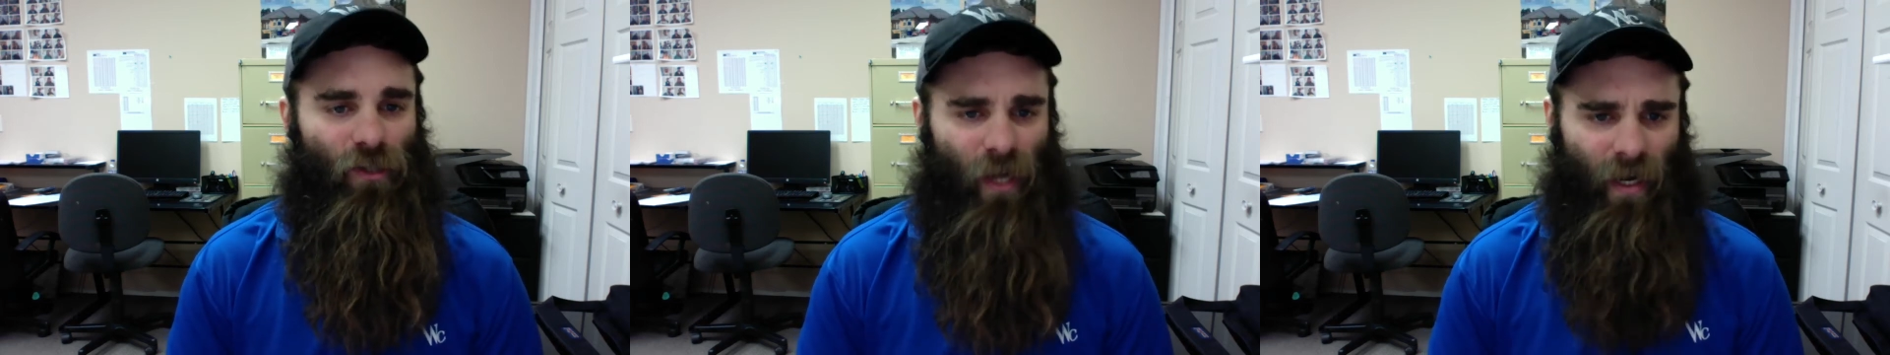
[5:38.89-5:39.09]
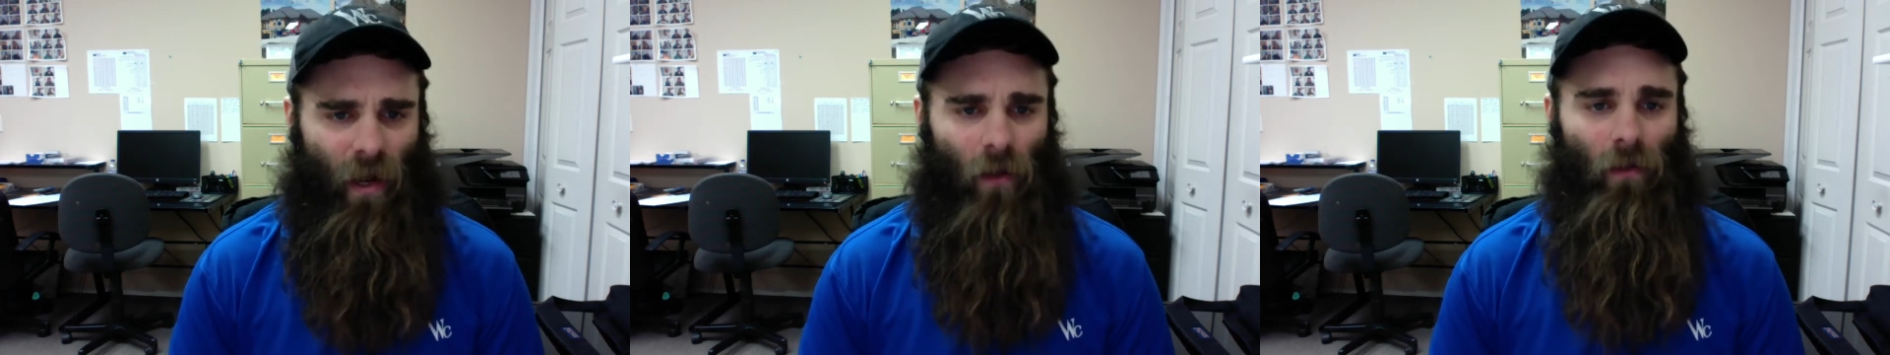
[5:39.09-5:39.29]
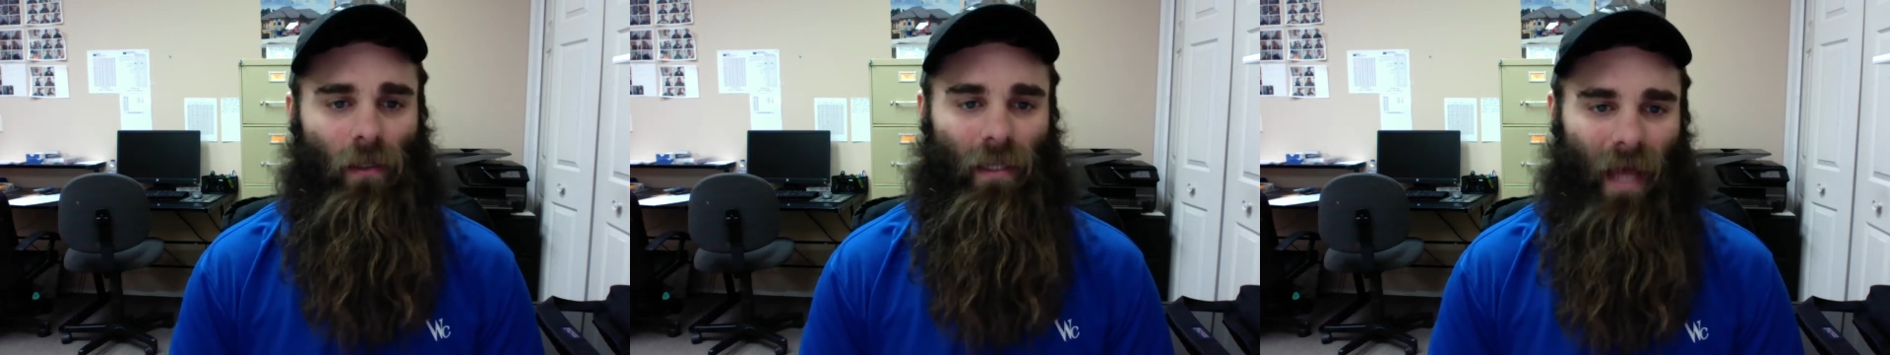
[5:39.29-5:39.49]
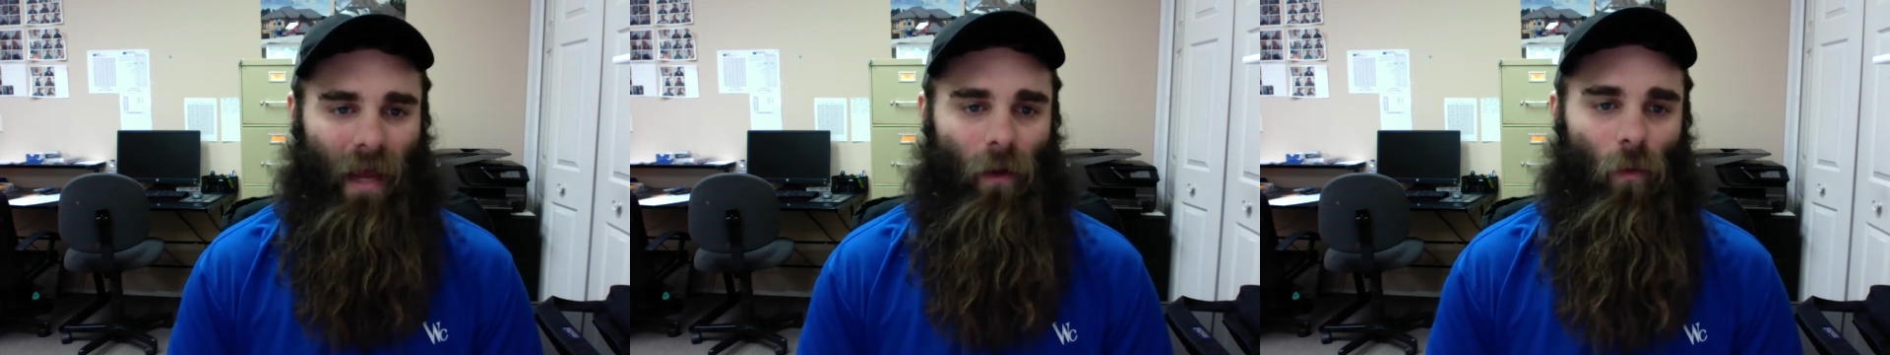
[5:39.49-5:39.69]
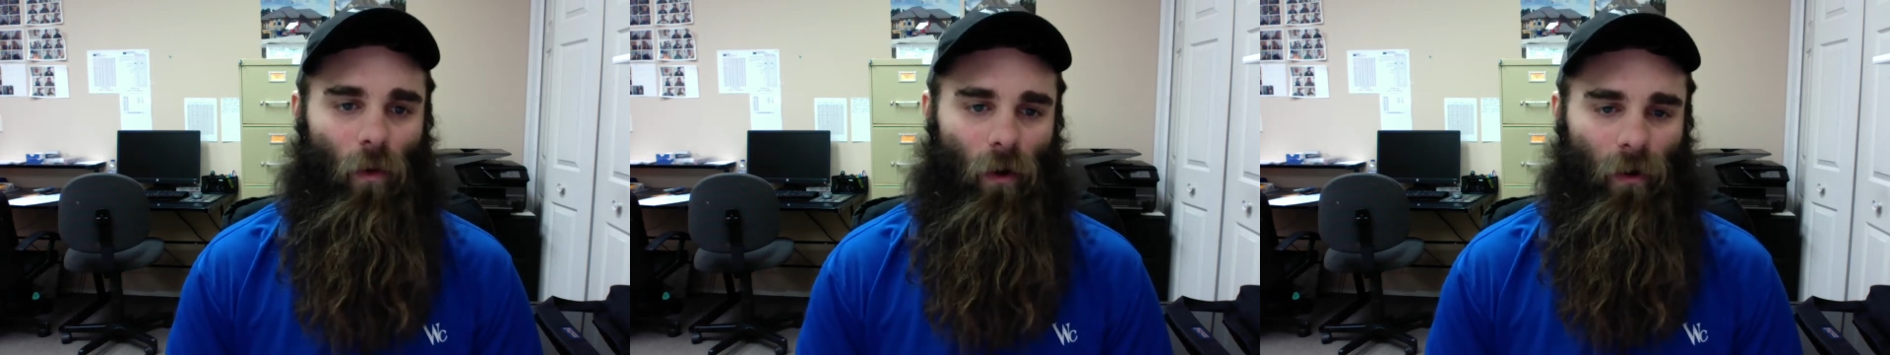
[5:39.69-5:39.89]
check out
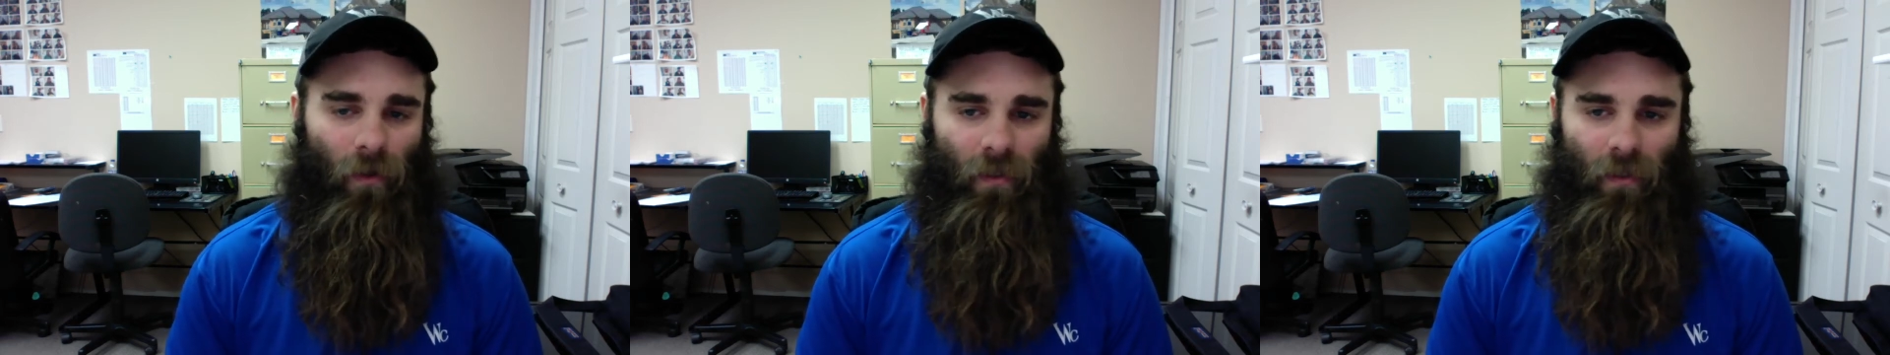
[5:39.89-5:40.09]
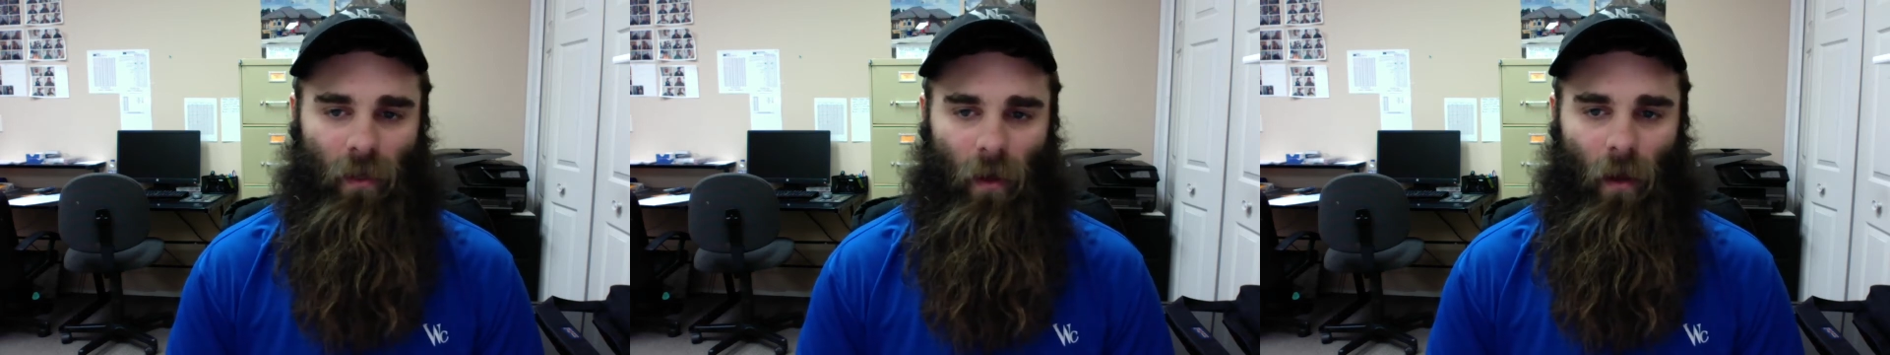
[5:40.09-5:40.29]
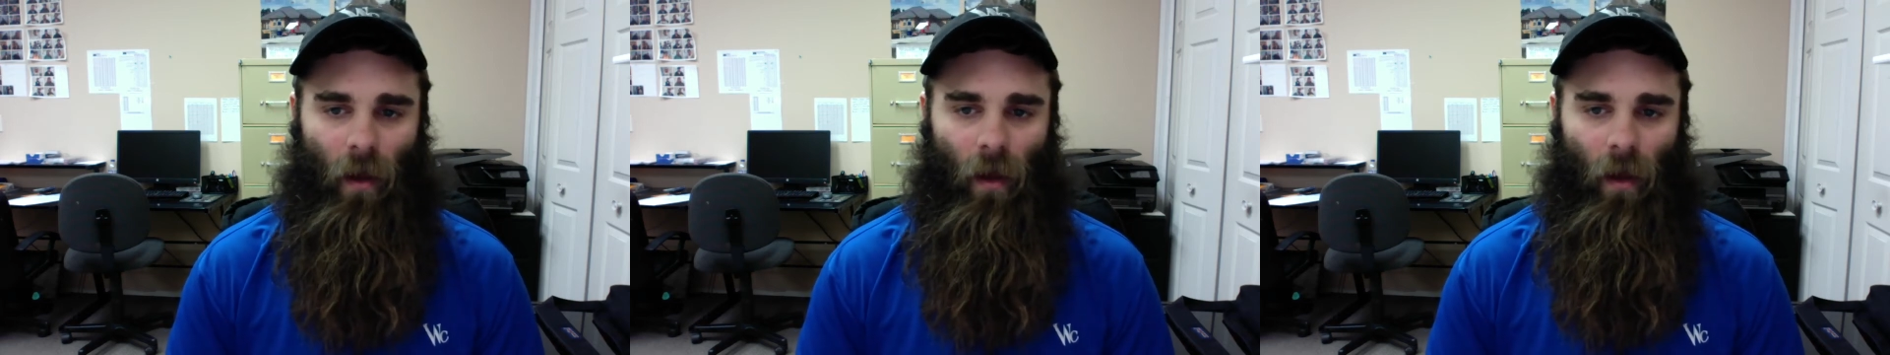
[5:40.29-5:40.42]
Lightworks.